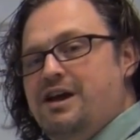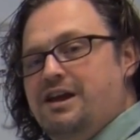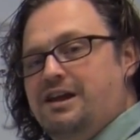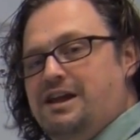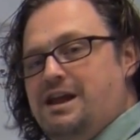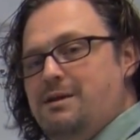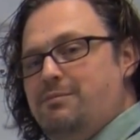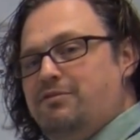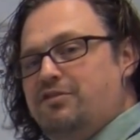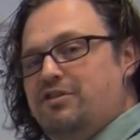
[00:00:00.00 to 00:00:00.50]

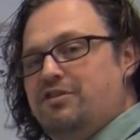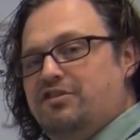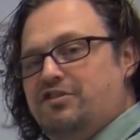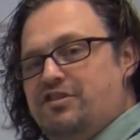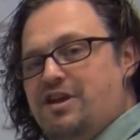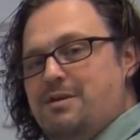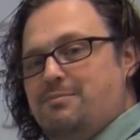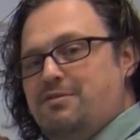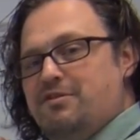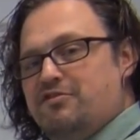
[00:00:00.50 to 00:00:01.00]
keeps the
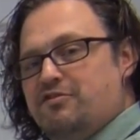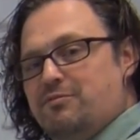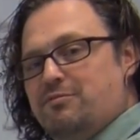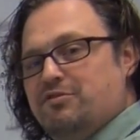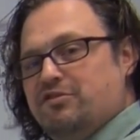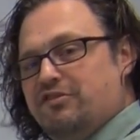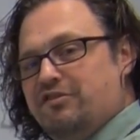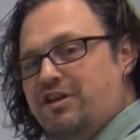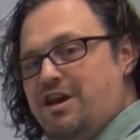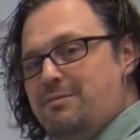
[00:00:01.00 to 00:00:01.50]
stapes from
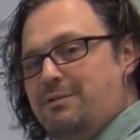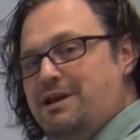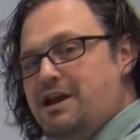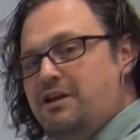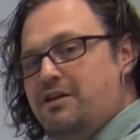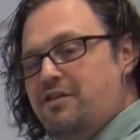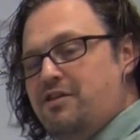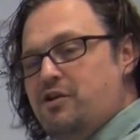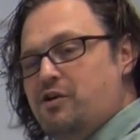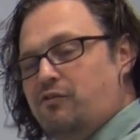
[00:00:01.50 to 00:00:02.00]
slamming
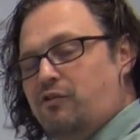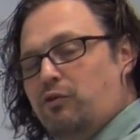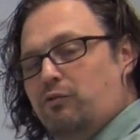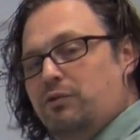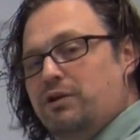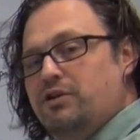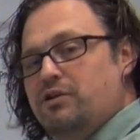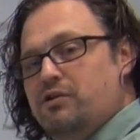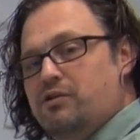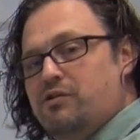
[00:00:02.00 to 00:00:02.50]
into the oval
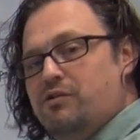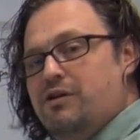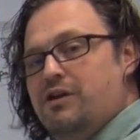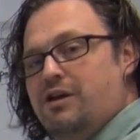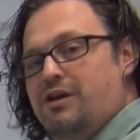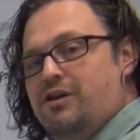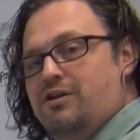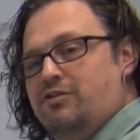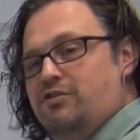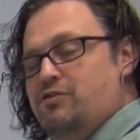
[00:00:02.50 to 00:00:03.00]
window
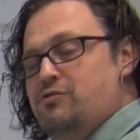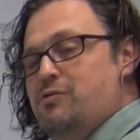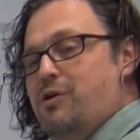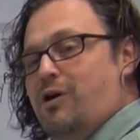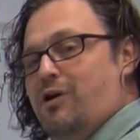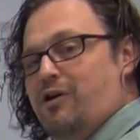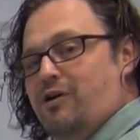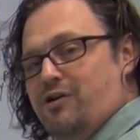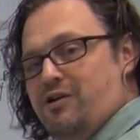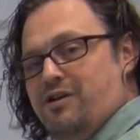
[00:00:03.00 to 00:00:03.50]
too
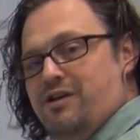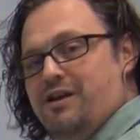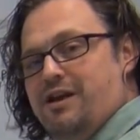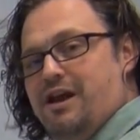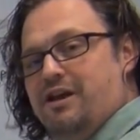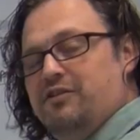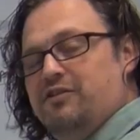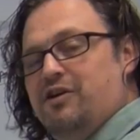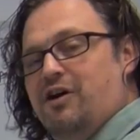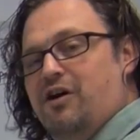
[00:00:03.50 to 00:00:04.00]
hard
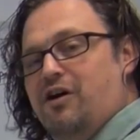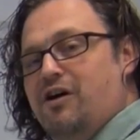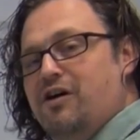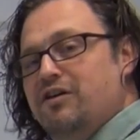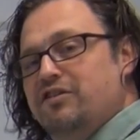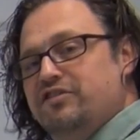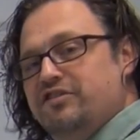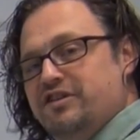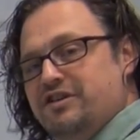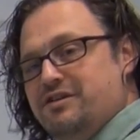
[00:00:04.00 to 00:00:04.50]
and
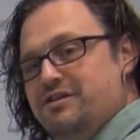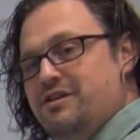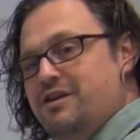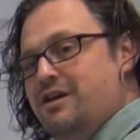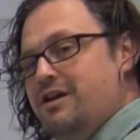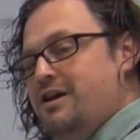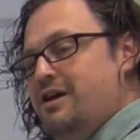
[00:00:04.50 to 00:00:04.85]
causing